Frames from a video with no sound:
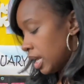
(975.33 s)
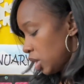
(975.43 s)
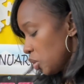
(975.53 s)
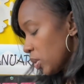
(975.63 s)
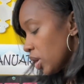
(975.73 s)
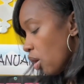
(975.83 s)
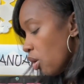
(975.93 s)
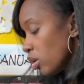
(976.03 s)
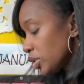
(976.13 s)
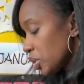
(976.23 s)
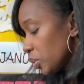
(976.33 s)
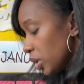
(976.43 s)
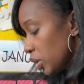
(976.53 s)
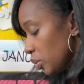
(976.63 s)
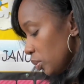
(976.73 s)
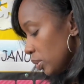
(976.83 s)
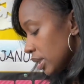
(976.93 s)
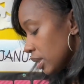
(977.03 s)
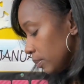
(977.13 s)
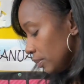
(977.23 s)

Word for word: you can also use